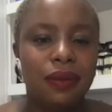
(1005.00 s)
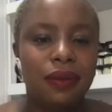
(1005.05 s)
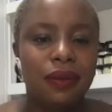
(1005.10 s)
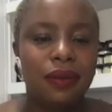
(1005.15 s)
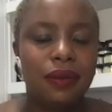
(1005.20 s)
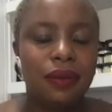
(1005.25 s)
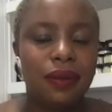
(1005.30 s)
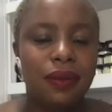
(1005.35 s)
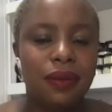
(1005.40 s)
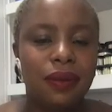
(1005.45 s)

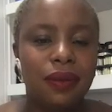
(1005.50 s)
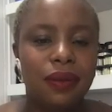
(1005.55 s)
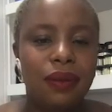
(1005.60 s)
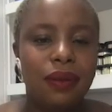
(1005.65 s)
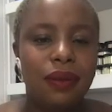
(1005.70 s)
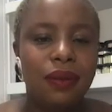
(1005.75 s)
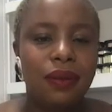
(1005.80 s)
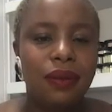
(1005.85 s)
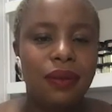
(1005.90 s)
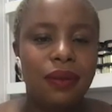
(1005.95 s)

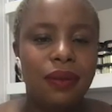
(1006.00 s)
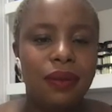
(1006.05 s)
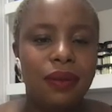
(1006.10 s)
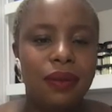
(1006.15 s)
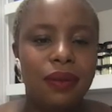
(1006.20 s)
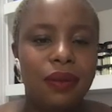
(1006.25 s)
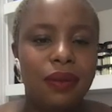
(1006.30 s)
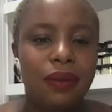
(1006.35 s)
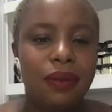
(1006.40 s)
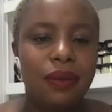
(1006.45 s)

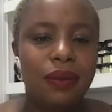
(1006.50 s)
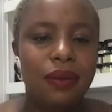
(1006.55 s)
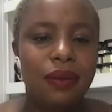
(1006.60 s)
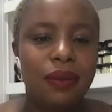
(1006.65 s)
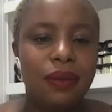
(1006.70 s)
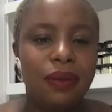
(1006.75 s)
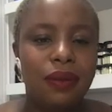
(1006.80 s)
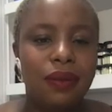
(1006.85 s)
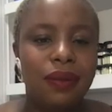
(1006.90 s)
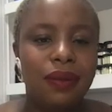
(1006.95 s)

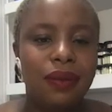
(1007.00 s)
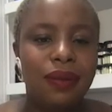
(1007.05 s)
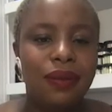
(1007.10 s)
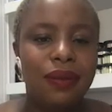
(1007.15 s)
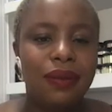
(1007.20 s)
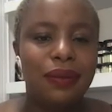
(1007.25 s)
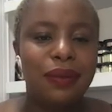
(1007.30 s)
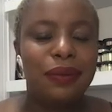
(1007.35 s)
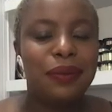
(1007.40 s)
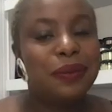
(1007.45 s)

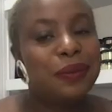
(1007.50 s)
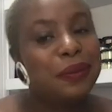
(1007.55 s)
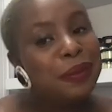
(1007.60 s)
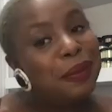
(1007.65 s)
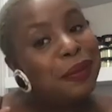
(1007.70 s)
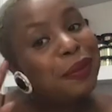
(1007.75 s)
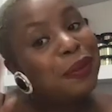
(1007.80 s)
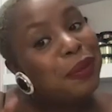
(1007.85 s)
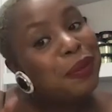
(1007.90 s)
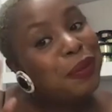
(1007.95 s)

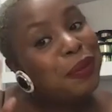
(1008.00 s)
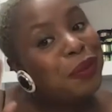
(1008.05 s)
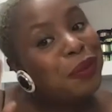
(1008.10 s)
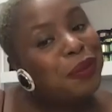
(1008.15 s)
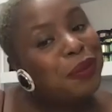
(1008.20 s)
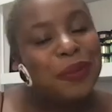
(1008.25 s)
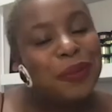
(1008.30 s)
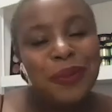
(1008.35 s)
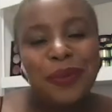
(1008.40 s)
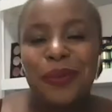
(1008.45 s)

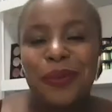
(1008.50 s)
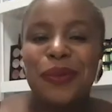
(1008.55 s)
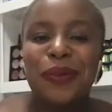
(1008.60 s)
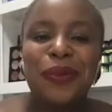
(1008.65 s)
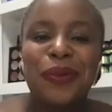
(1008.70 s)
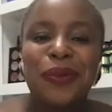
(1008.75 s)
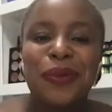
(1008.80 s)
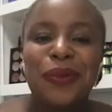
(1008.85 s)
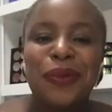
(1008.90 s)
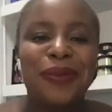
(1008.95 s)

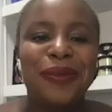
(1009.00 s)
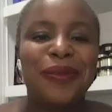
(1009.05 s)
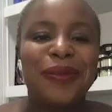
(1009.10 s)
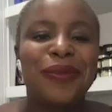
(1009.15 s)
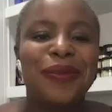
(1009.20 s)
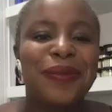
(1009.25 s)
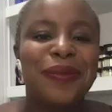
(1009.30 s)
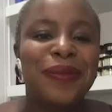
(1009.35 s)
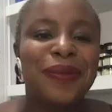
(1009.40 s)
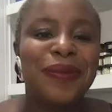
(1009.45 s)

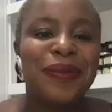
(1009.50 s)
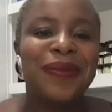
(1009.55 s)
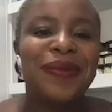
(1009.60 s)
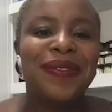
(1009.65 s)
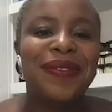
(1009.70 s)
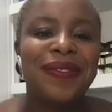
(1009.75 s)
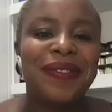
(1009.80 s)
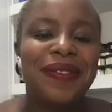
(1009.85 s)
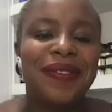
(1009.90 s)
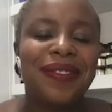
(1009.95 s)

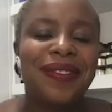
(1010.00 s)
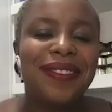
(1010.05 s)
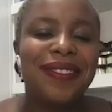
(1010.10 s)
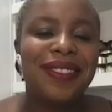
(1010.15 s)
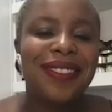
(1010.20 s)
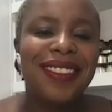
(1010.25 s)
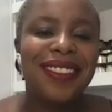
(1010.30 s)
This person isn't speaking.